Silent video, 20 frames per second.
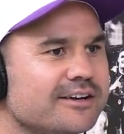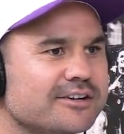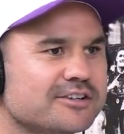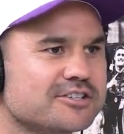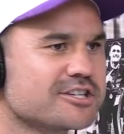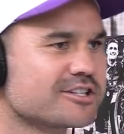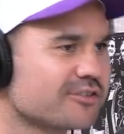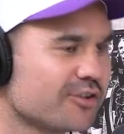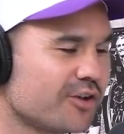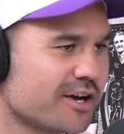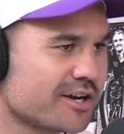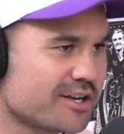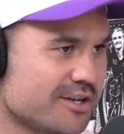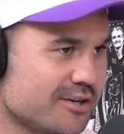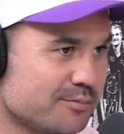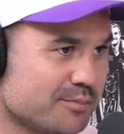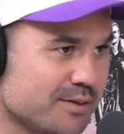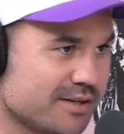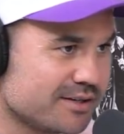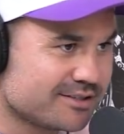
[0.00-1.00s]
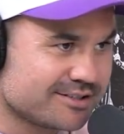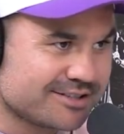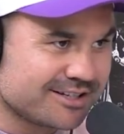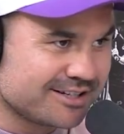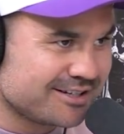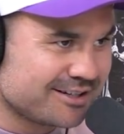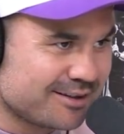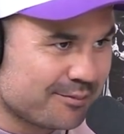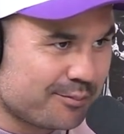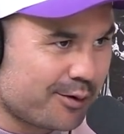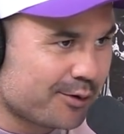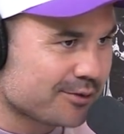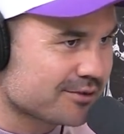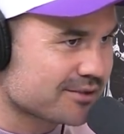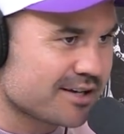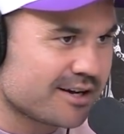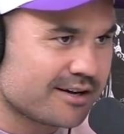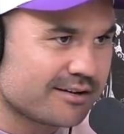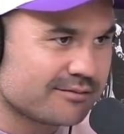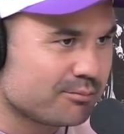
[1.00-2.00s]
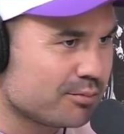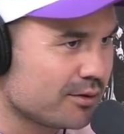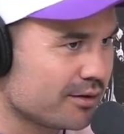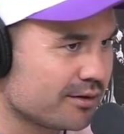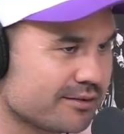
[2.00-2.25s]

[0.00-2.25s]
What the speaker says: just like you'd be sitting in the box going,